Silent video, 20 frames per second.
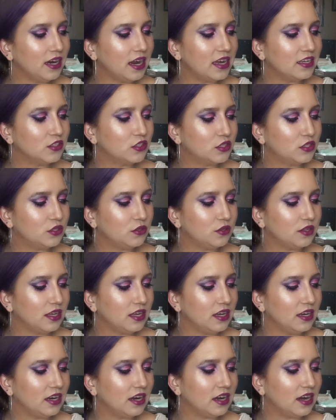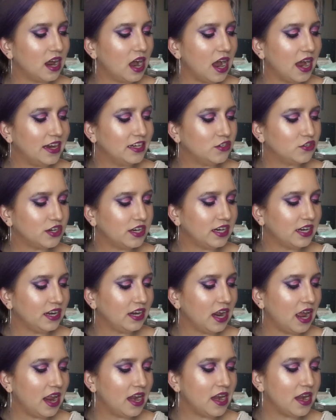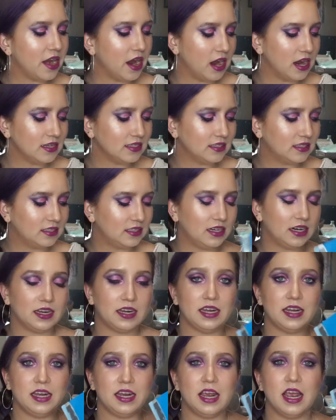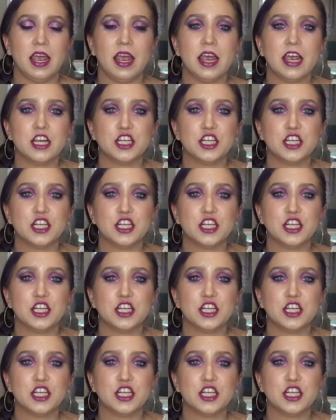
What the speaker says: and soothing and hydrating and not sticky.